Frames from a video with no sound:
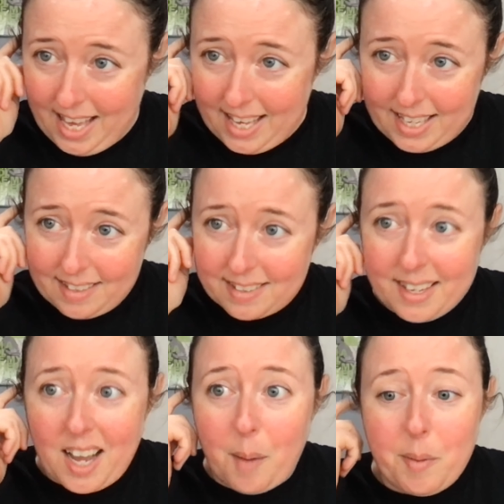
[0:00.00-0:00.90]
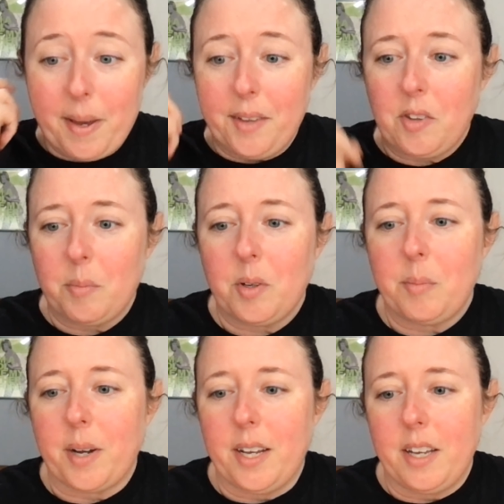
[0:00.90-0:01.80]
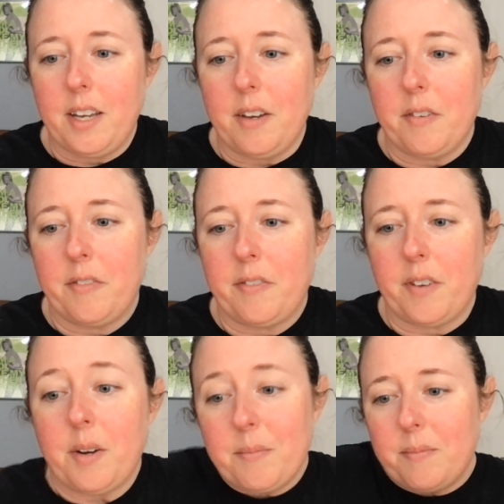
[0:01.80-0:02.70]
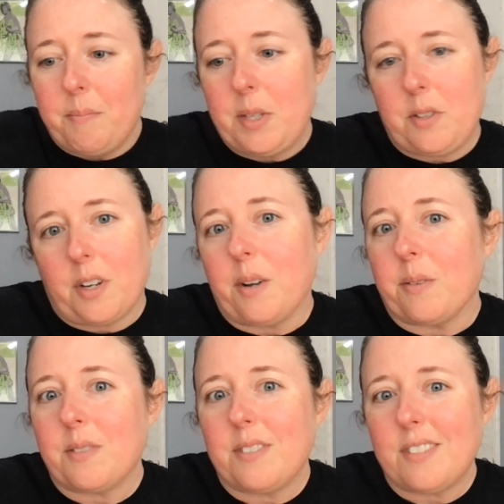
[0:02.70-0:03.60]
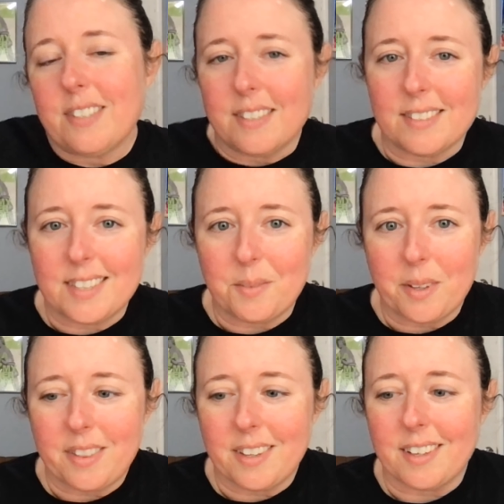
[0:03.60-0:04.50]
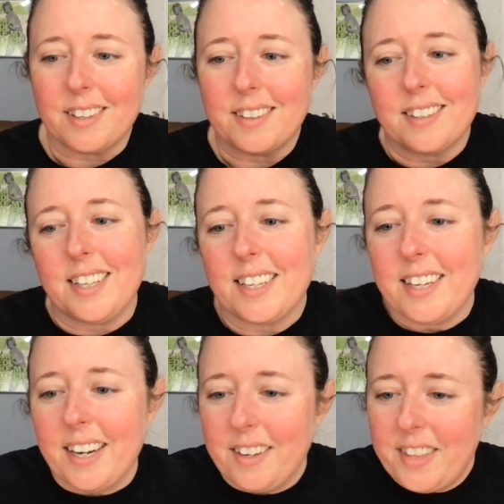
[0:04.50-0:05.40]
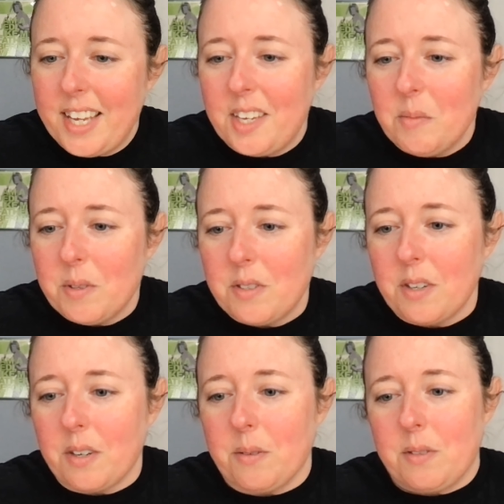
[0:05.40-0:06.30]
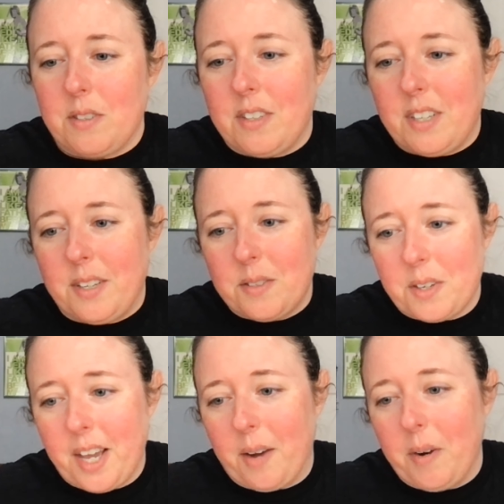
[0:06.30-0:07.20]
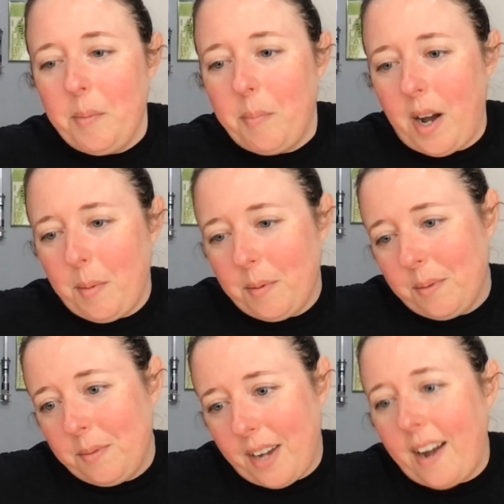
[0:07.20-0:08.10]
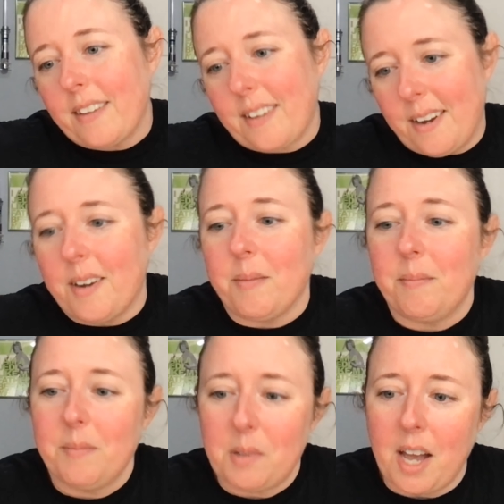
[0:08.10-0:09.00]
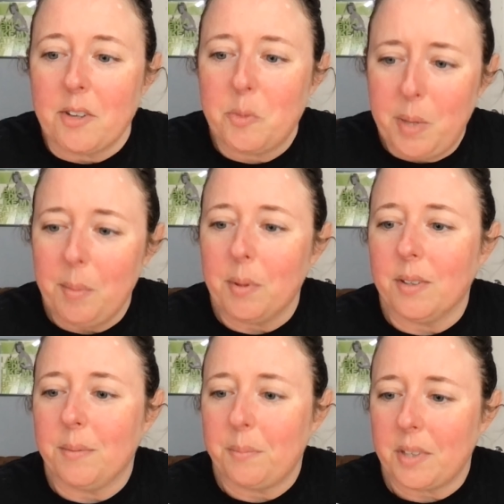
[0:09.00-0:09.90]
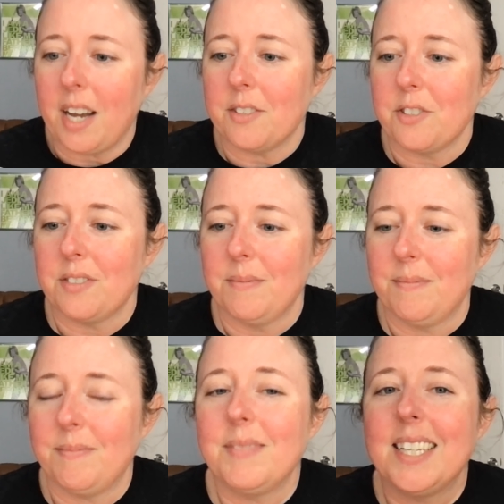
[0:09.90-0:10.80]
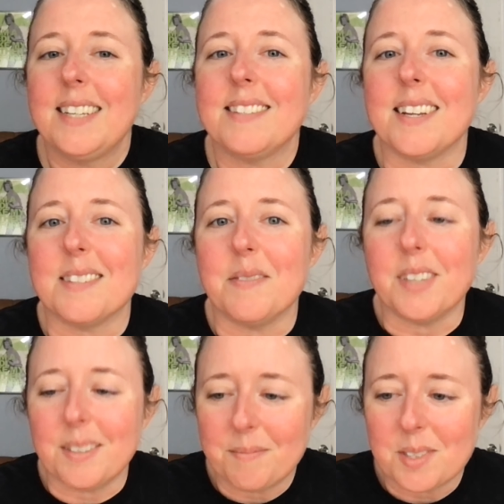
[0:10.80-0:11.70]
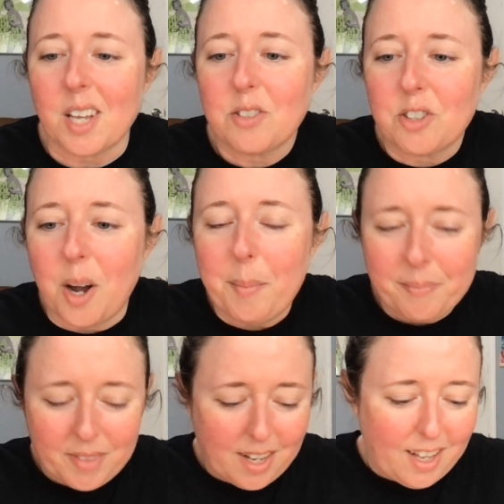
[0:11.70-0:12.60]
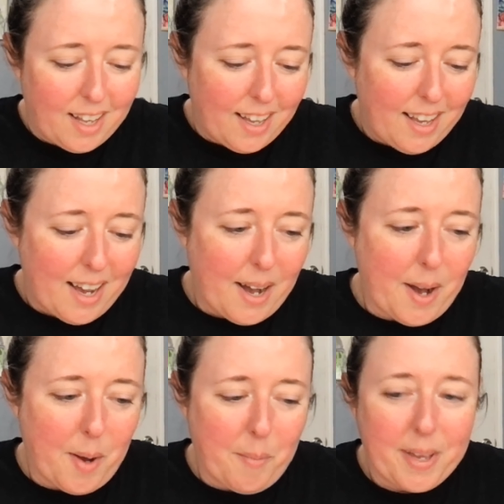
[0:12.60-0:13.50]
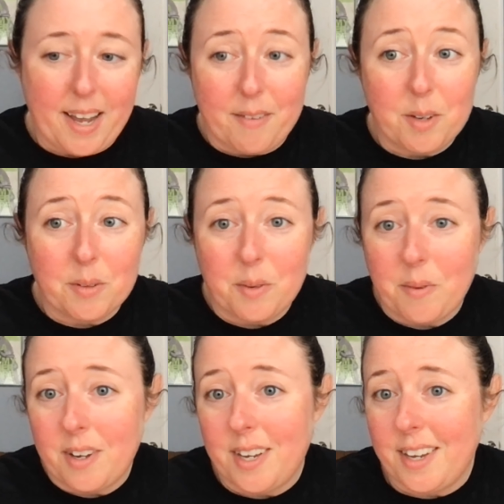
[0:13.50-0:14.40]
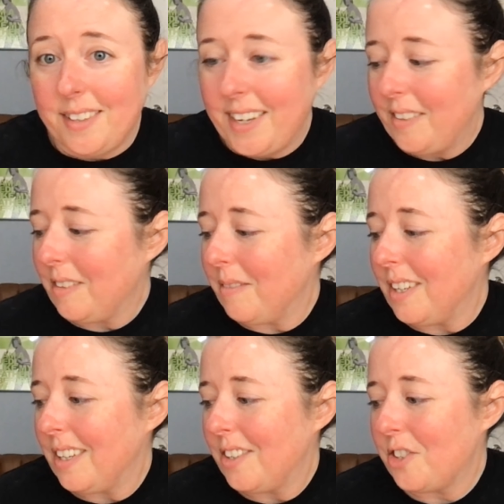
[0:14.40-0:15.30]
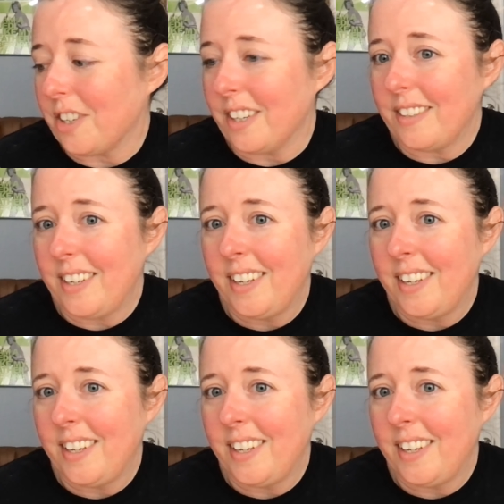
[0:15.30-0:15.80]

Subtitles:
easily copy pastable, but if Mr. Ghost is in with the link here. Thank you, Mr. Ghost. So yeah, redbubble.com/people/Dice Envy/shop. But yeah, if you really want a Dice Envy shirt,